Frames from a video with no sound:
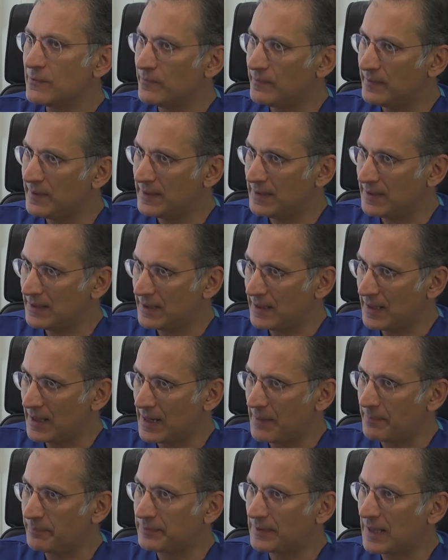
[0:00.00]
we
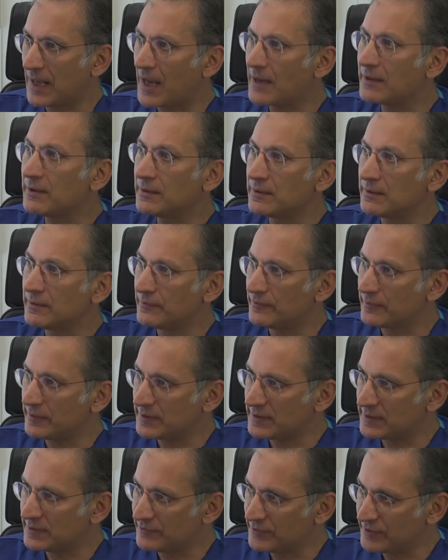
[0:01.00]
apply
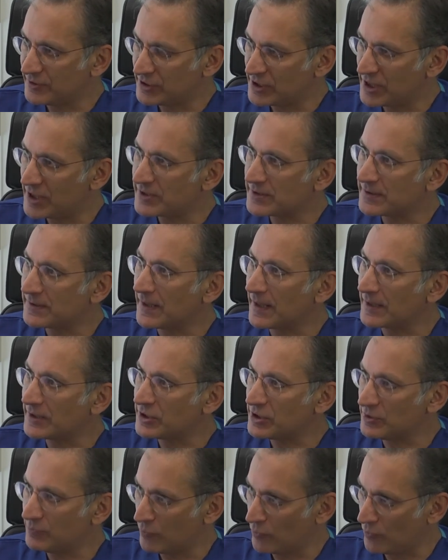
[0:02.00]
radiation and
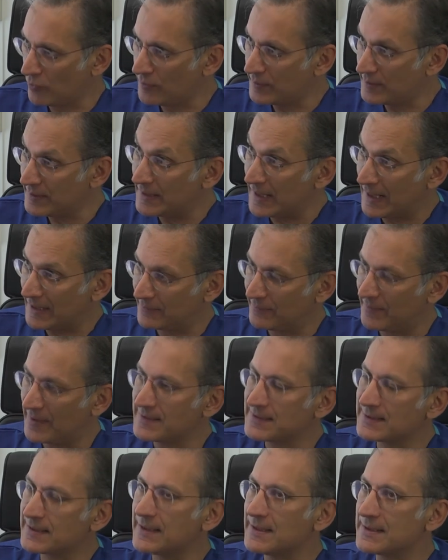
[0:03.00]
chemo in
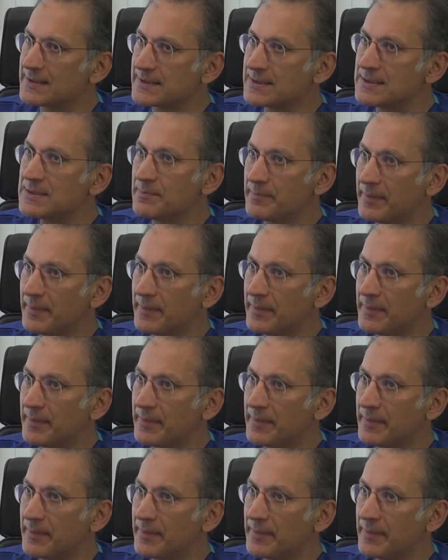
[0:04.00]
advanced cases.